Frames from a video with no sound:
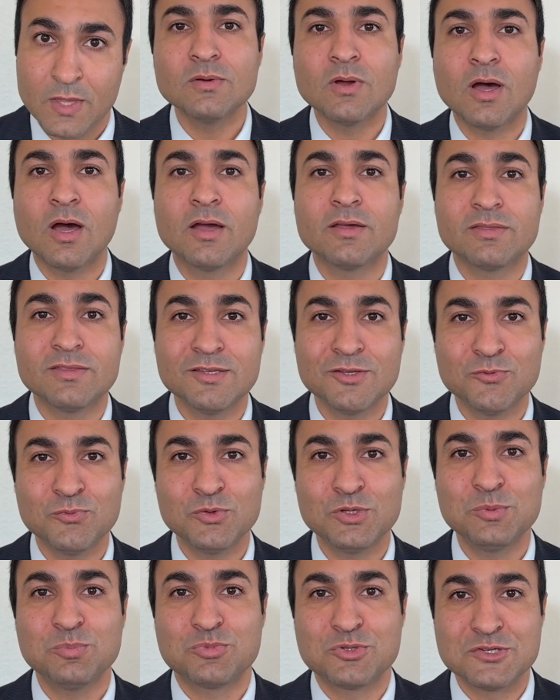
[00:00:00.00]
I think
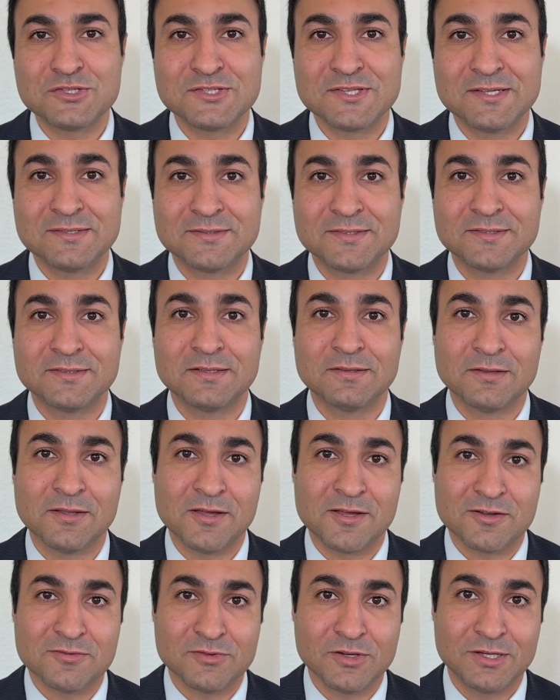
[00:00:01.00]
we presented a
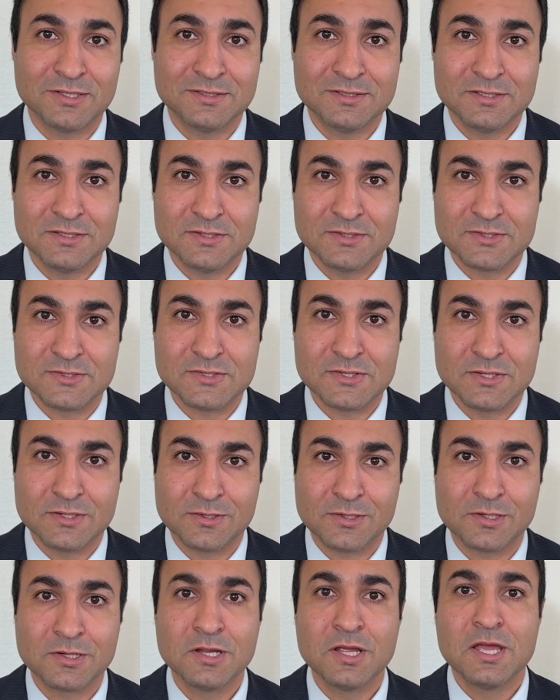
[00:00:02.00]
lot of ideas
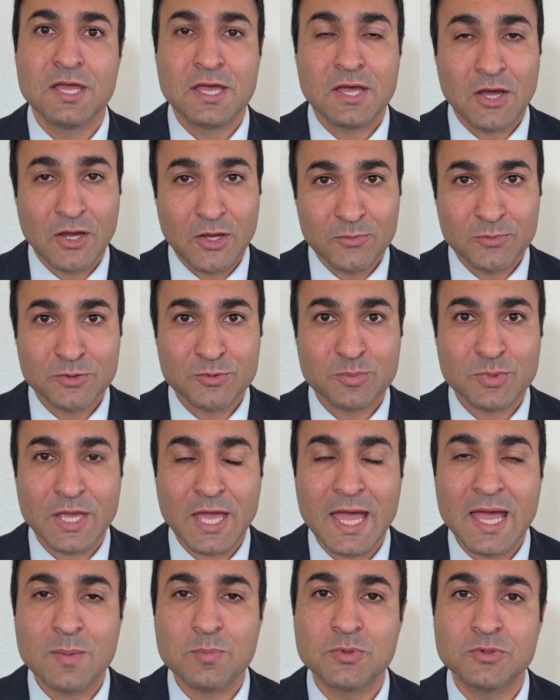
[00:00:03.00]
here. I would be
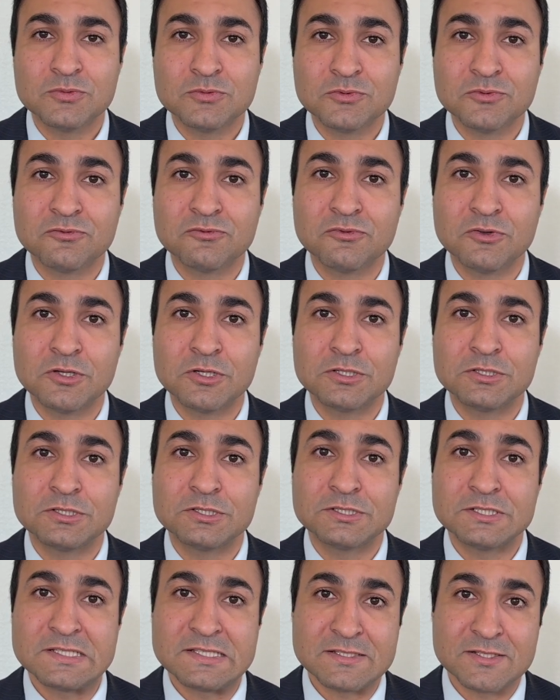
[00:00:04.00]
happy to further
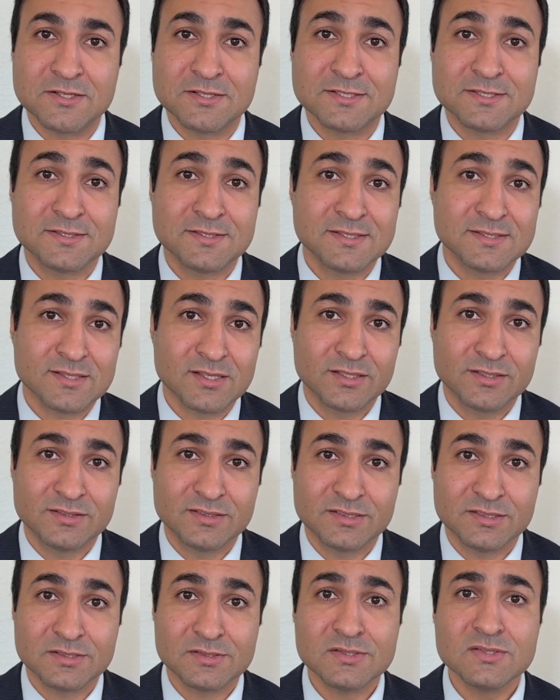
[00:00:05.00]
discuss these
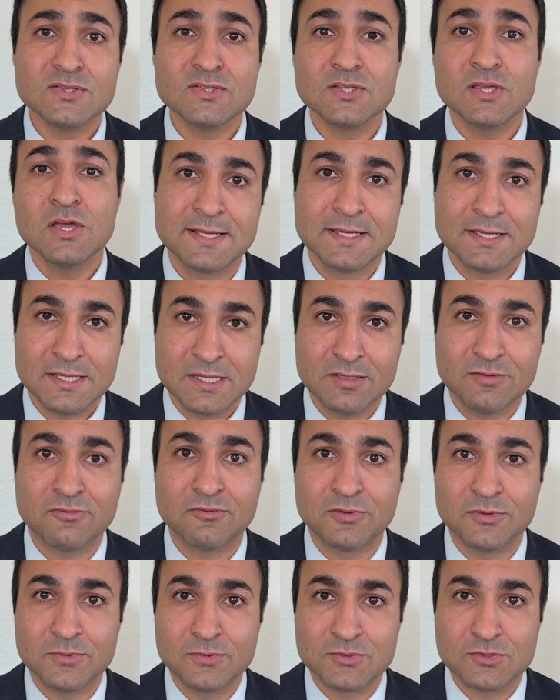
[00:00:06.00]
ideas in
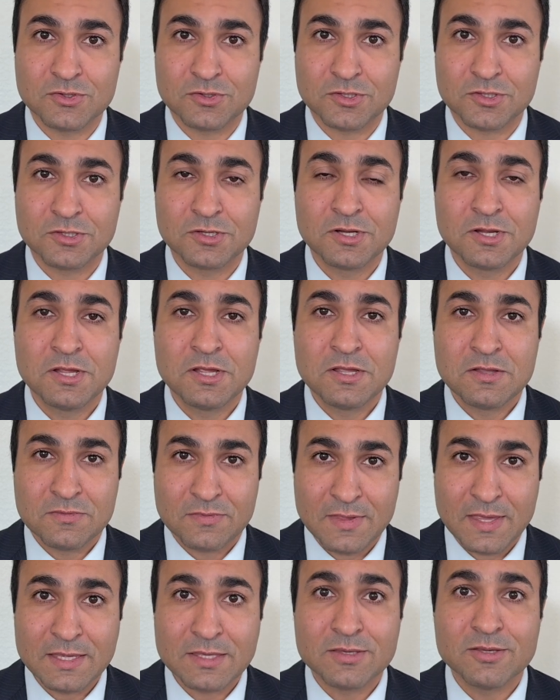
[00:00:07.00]
future.
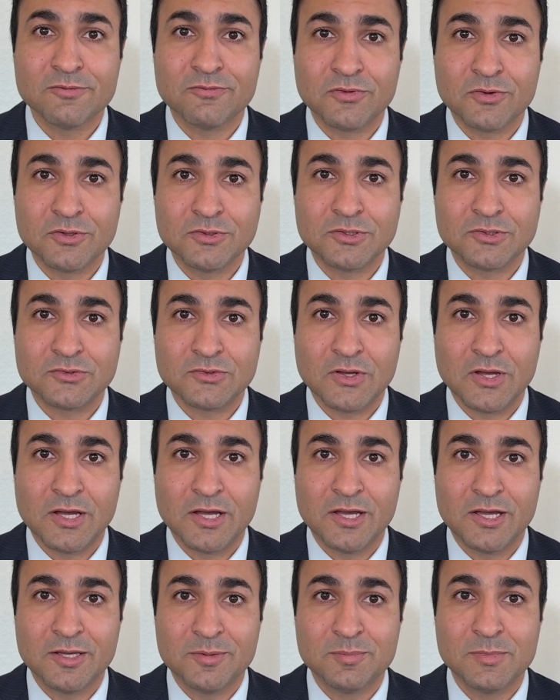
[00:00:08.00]
Thank you for your
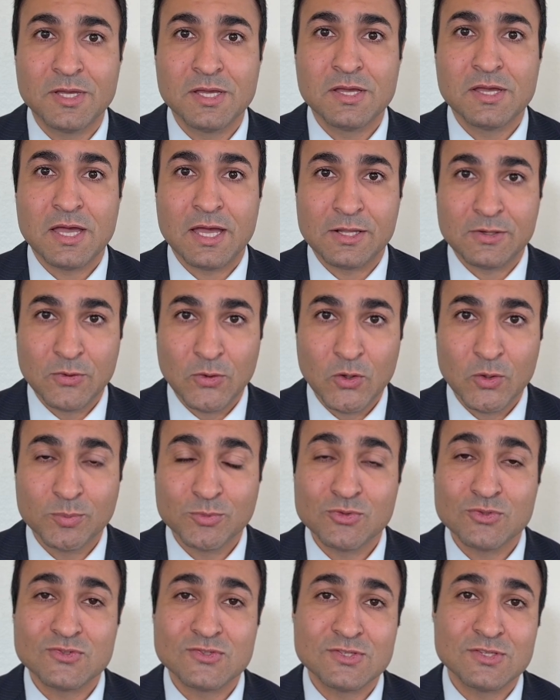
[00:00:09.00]
time and hope
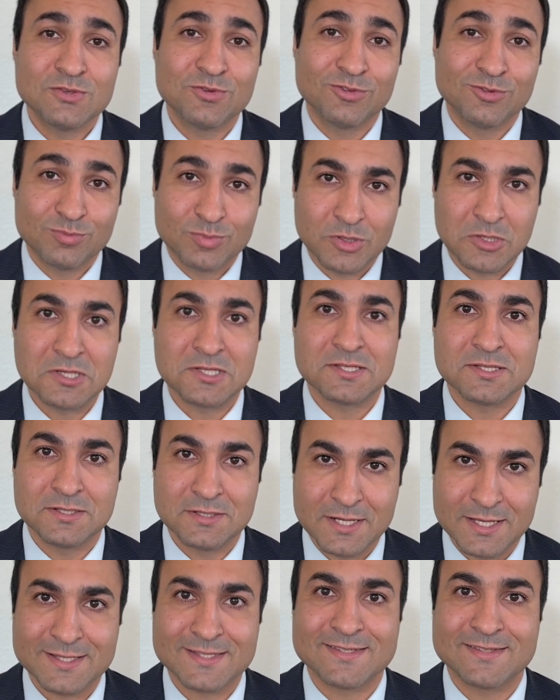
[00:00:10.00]
to see you in person
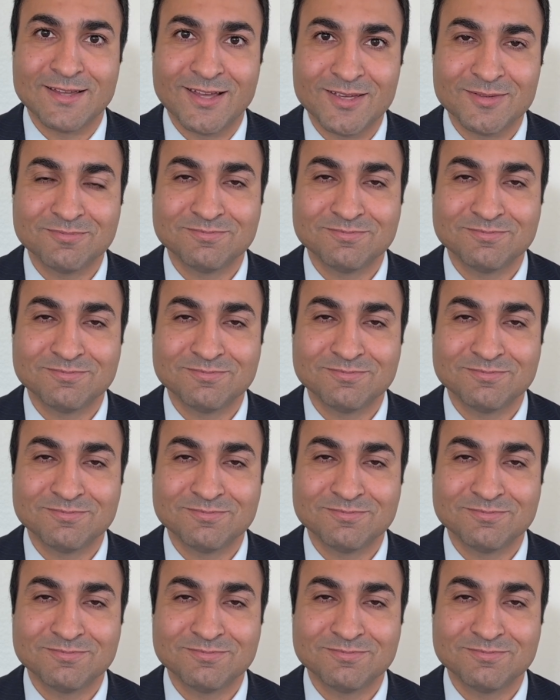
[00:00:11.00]
next time.